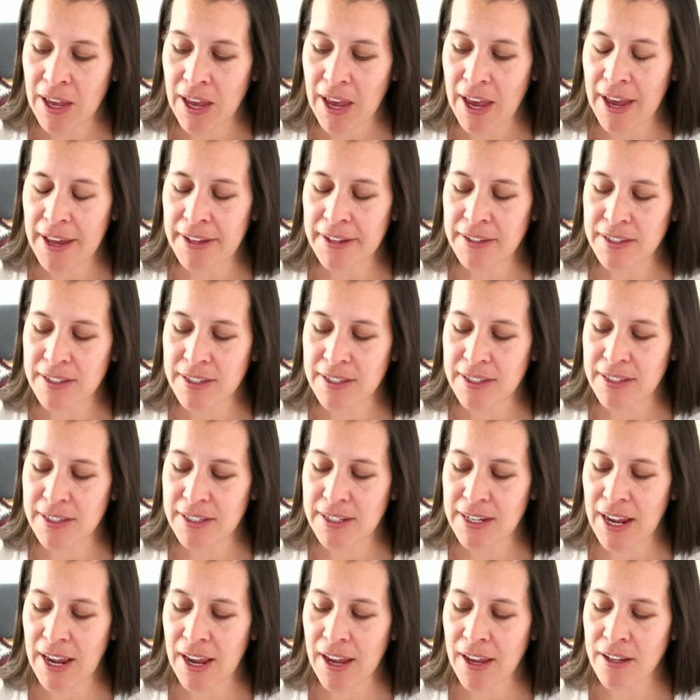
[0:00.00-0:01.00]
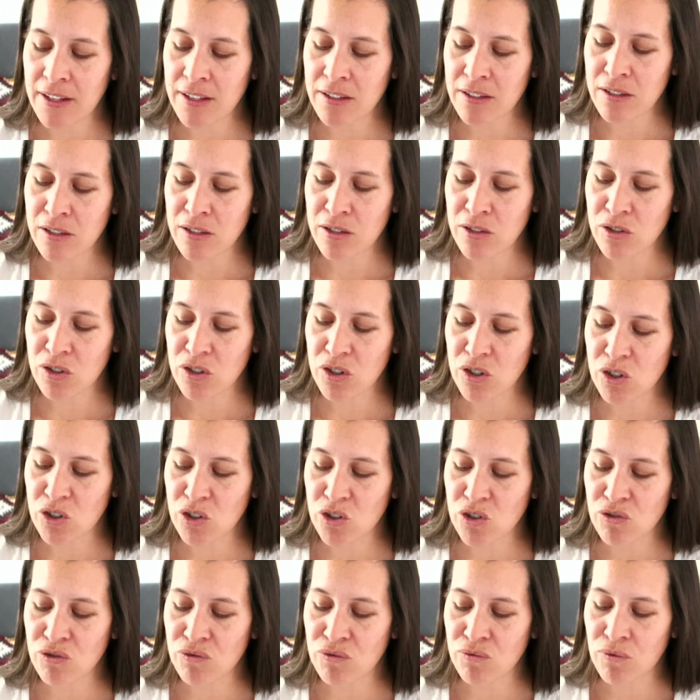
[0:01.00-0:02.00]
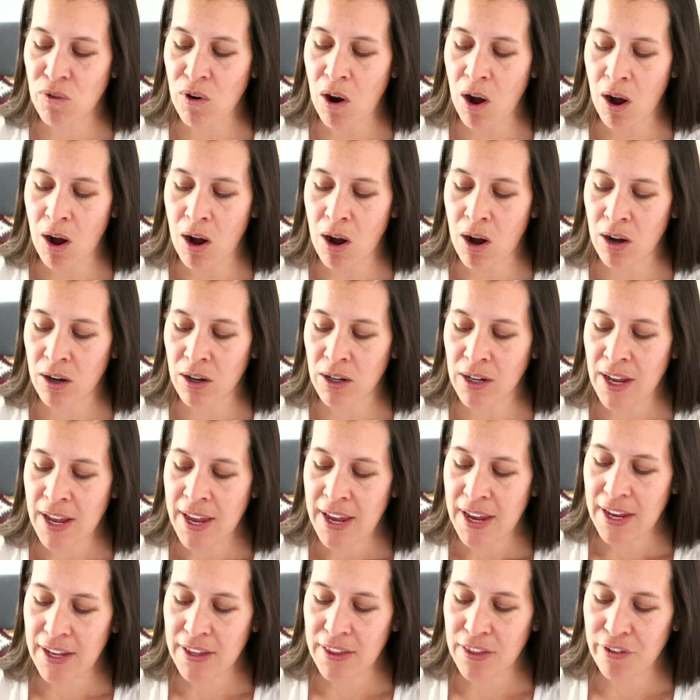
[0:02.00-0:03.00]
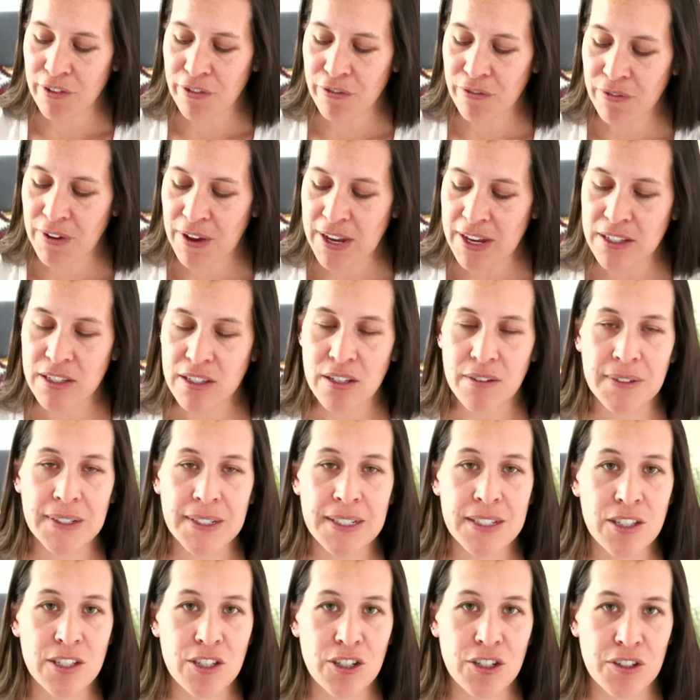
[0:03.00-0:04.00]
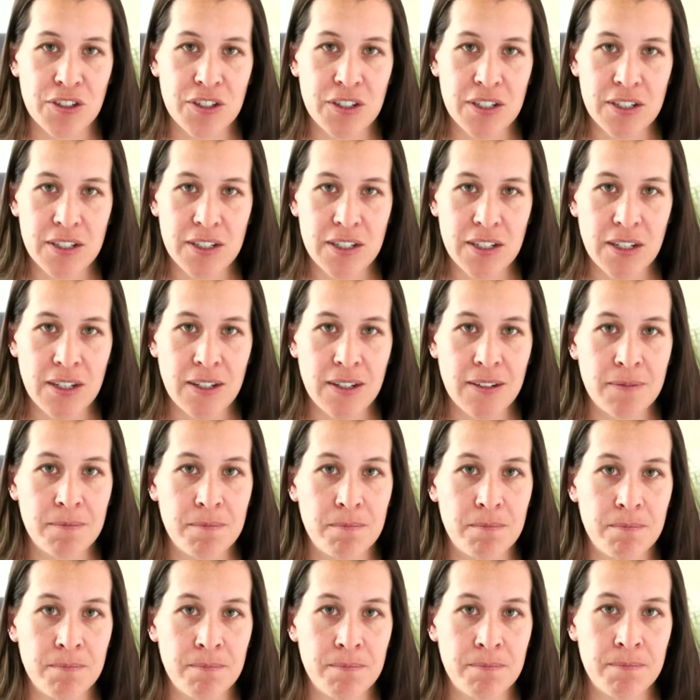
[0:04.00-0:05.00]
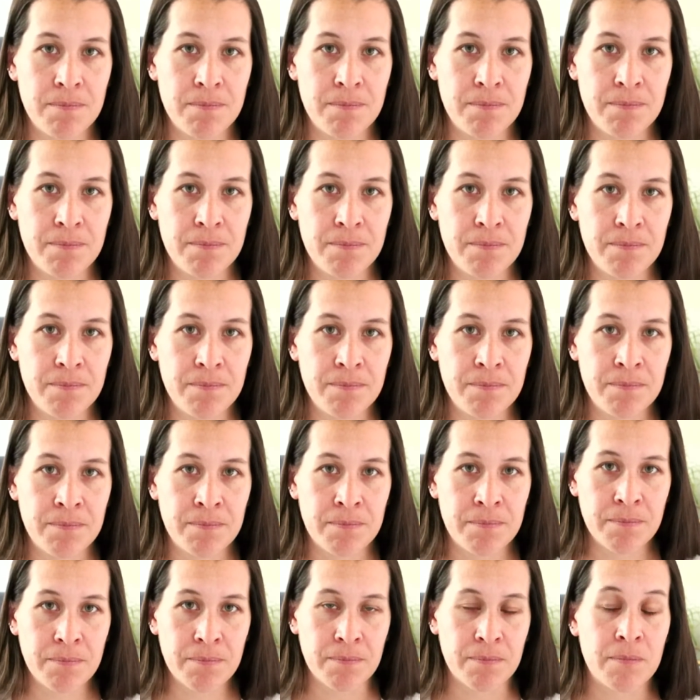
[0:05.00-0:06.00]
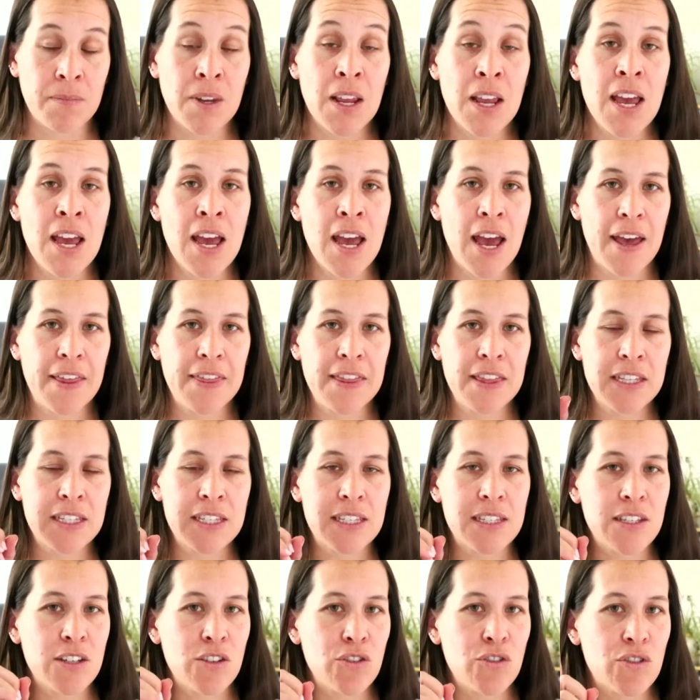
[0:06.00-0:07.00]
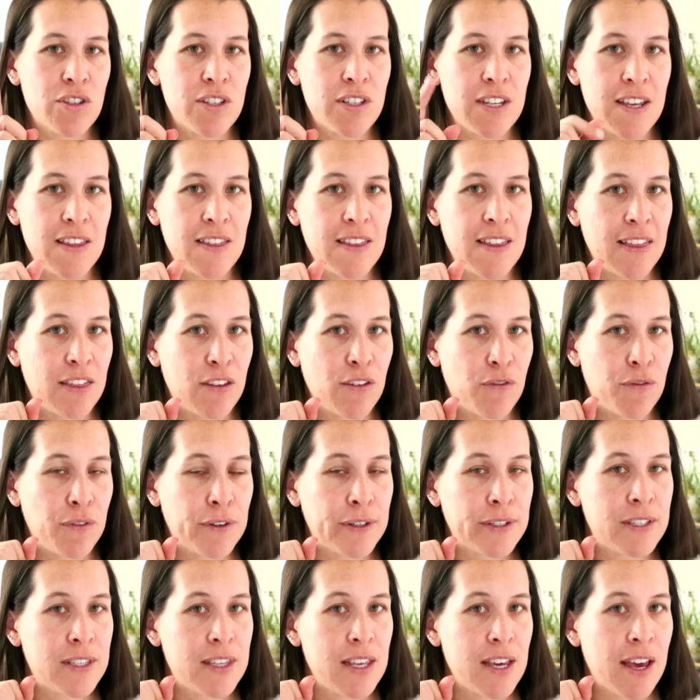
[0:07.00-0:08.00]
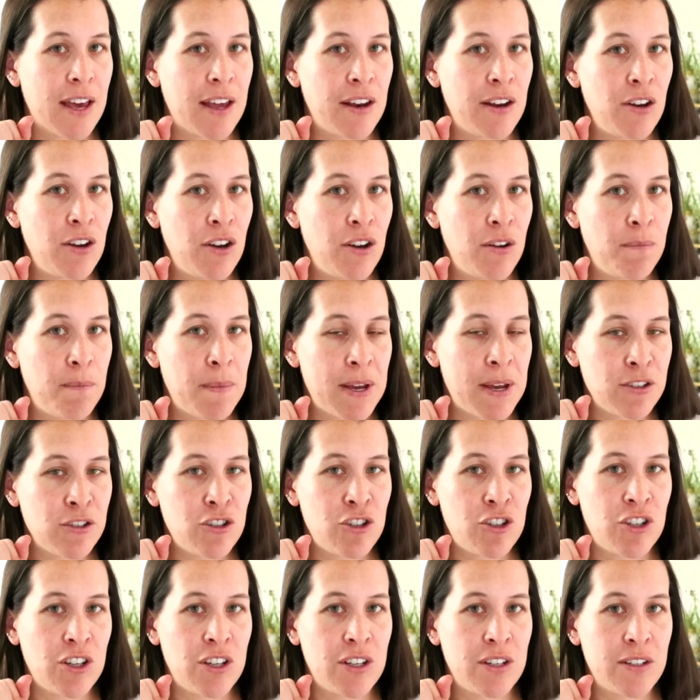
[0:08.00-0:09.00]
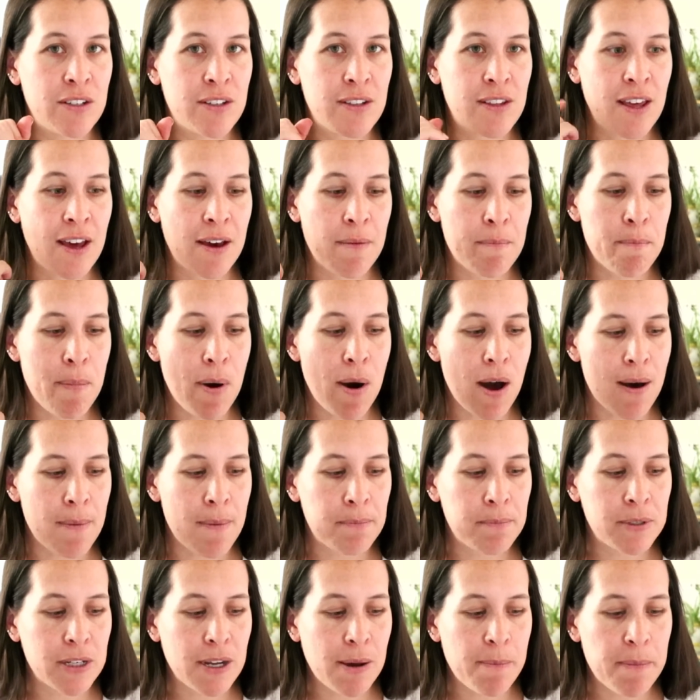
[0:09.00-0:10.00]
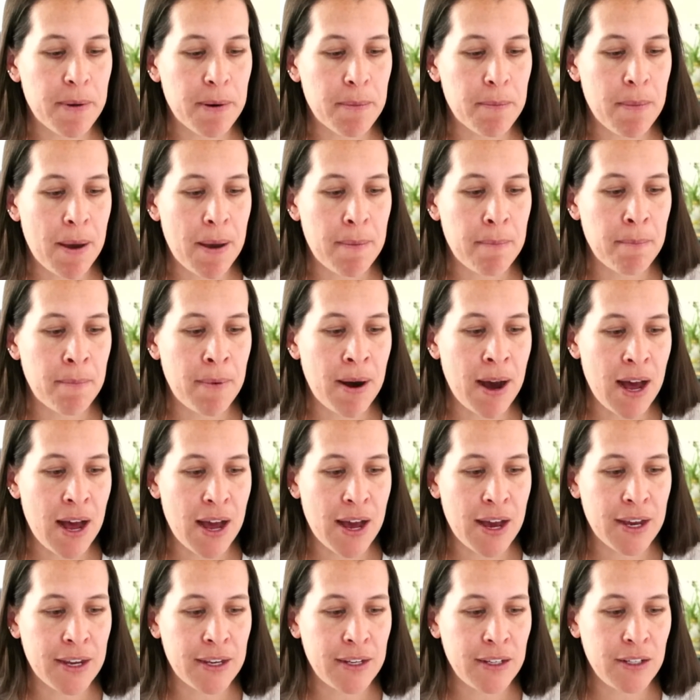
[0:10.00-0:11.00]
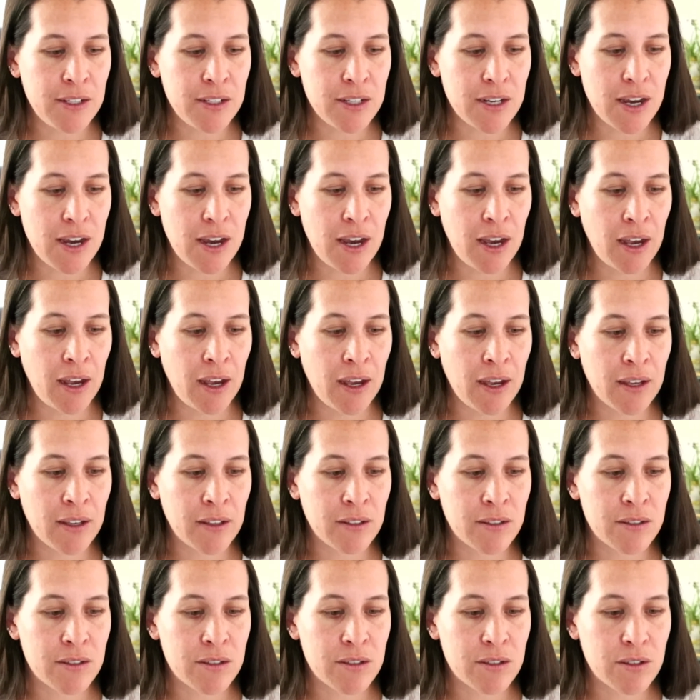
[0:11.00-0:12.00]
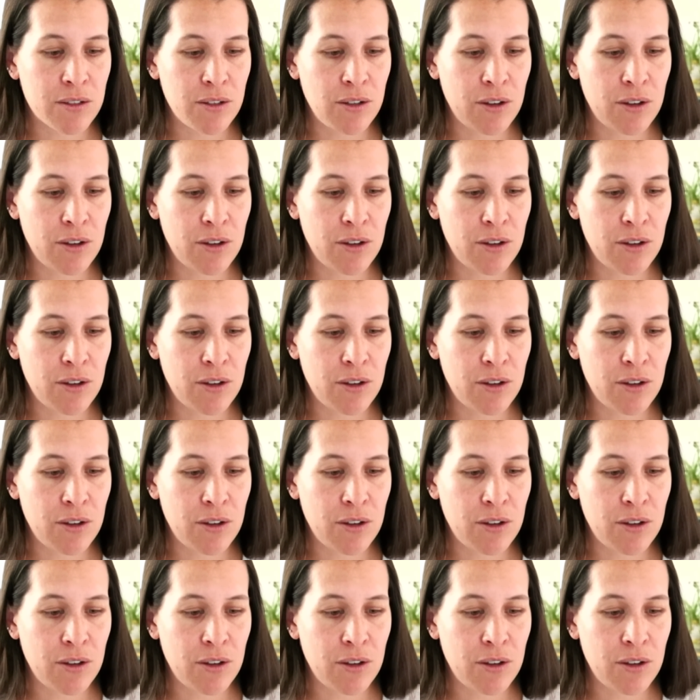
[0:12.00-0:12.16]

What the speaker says: and stands strong in the face of uncertainty. And this is interesting that the first thing I mentioned that popped up in my mind, as